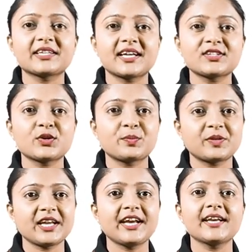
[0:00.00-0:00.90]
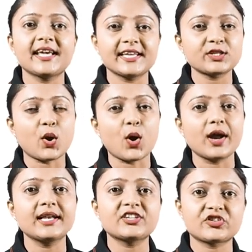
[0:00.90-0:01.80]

thus obtained is oiled,